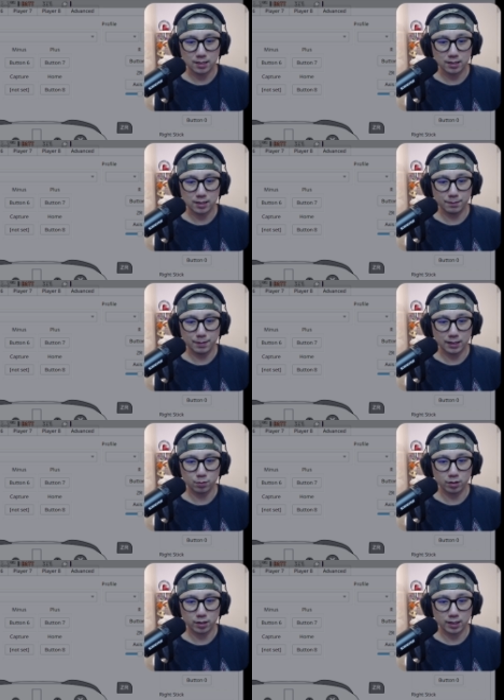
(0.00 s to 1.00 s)
keypad's
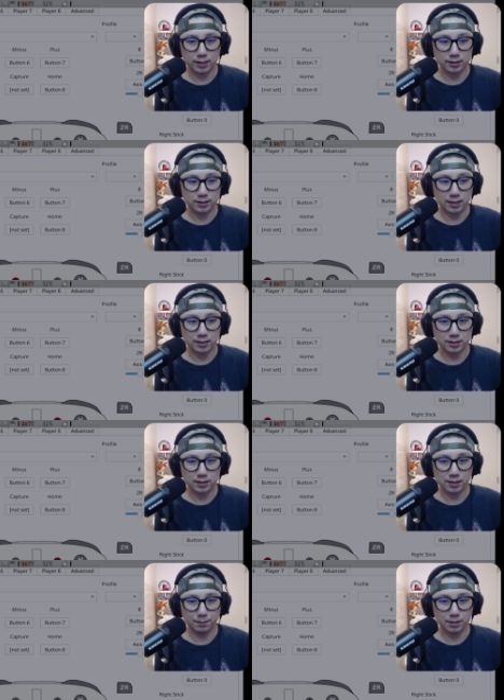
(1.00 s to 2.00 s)
working, start
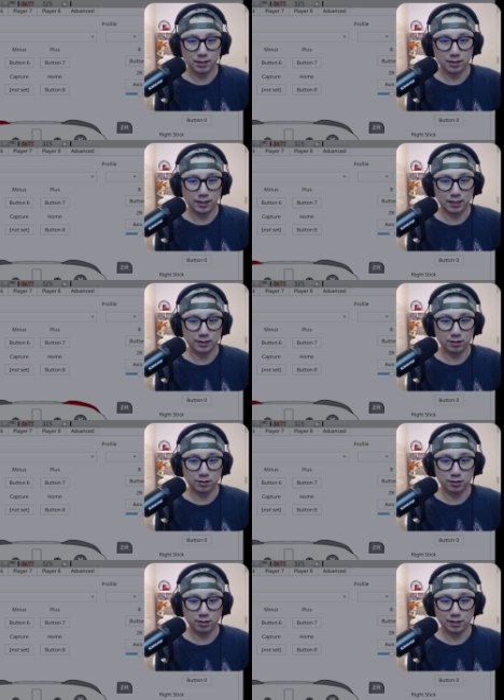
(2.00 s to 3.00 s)
select button. Yeah, so,
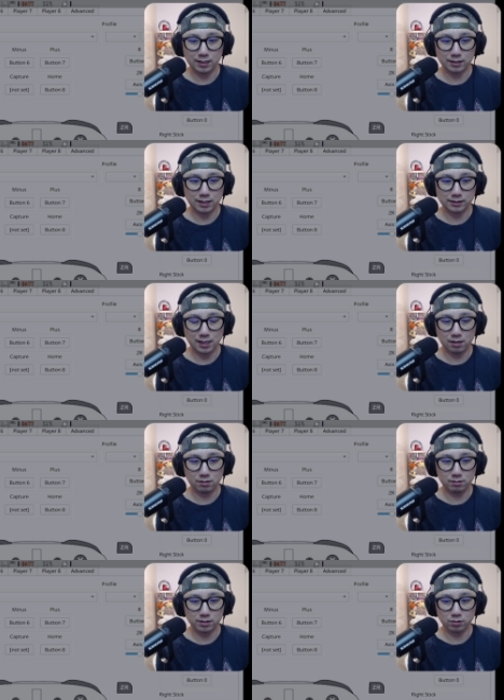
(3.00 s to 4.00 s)
so that, that's how
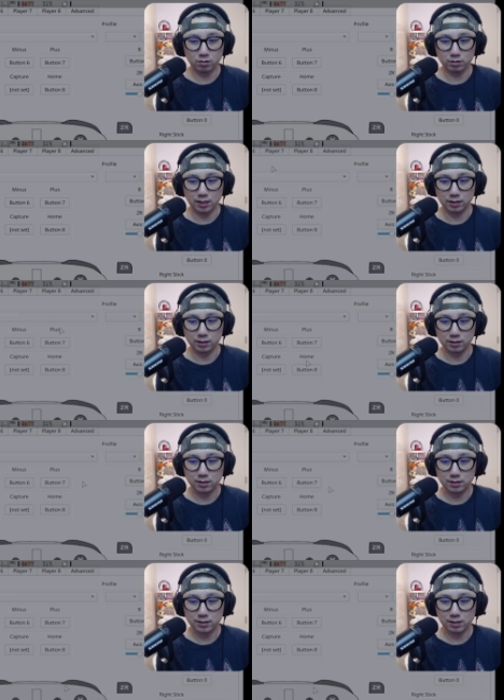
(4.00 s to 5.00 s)
it's all done,
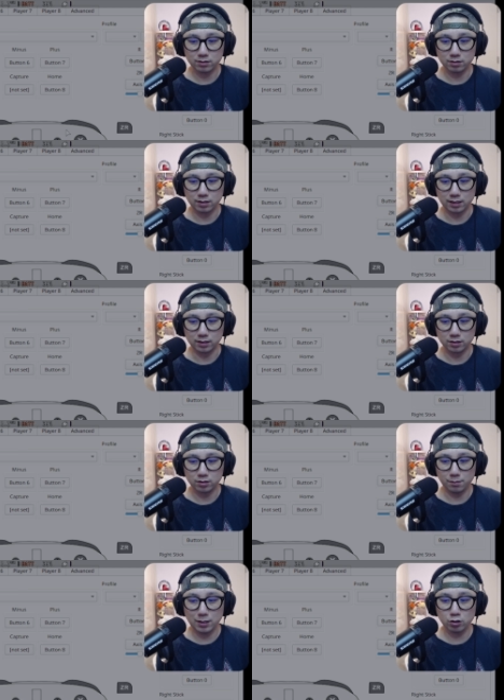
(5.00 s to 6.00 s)
how it's all done.
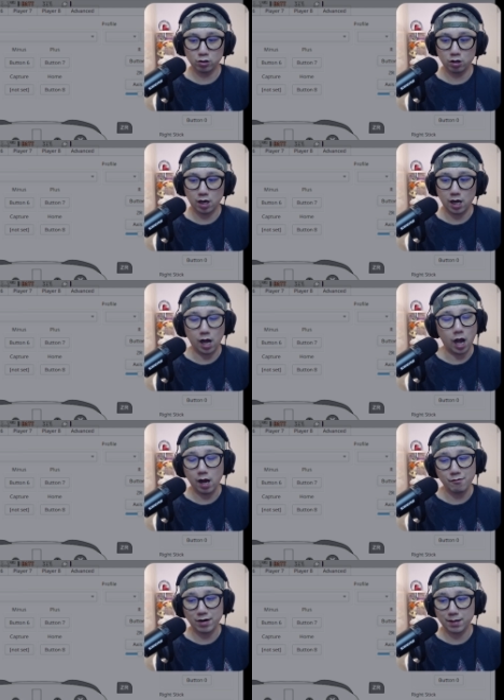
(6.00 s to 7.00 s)
So make sure,
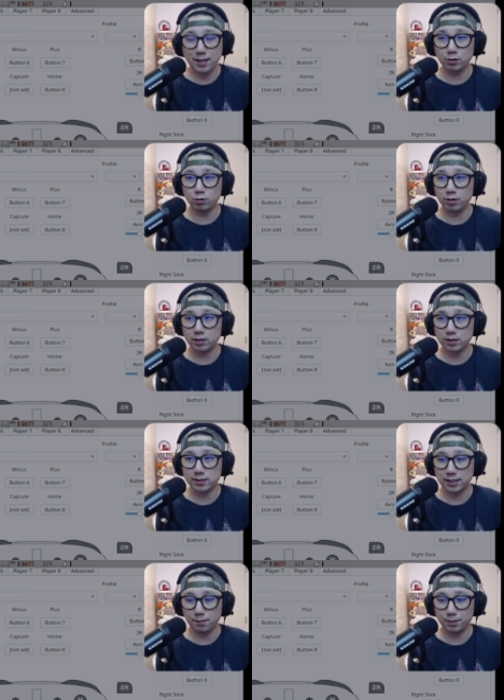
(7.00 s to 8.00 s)
I, I recommend doing the
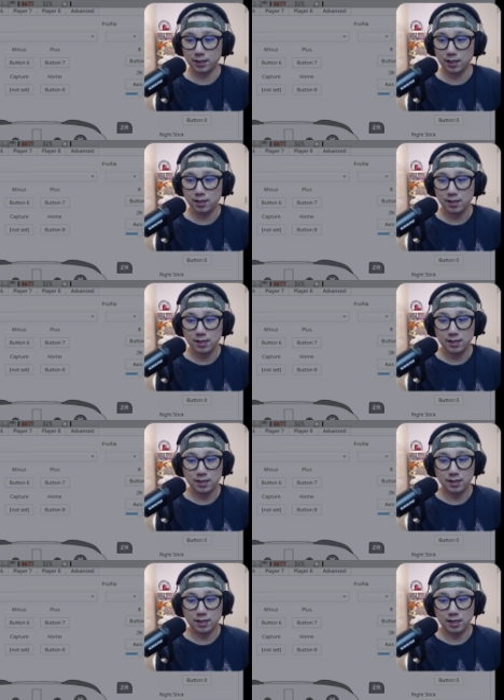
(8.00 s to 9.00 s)
setup here,
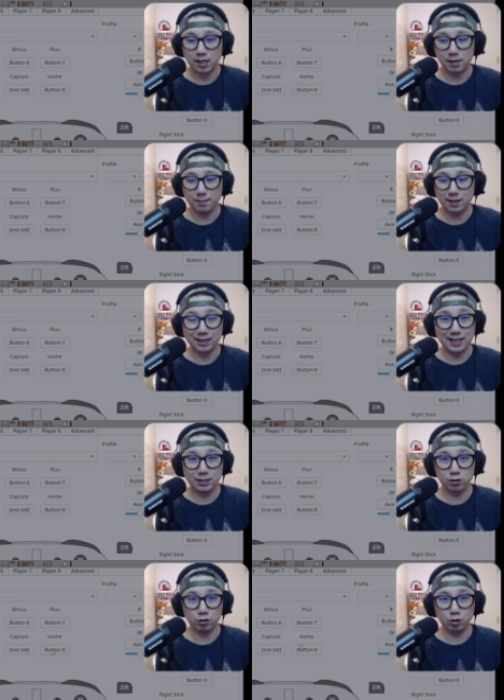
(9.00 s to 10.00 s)
um,
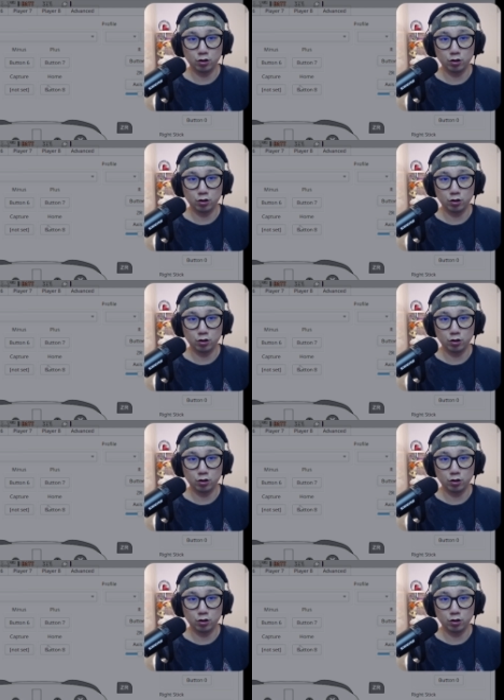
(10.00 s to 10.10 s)
unless you, you